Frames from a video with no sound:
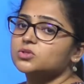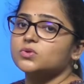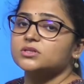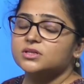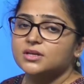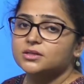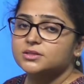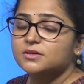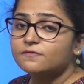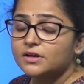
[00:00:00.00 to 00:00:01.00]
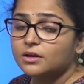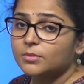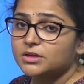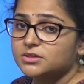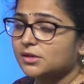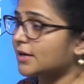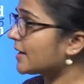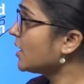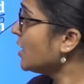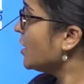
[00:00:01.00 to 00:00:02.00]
to internet is a fundamental right.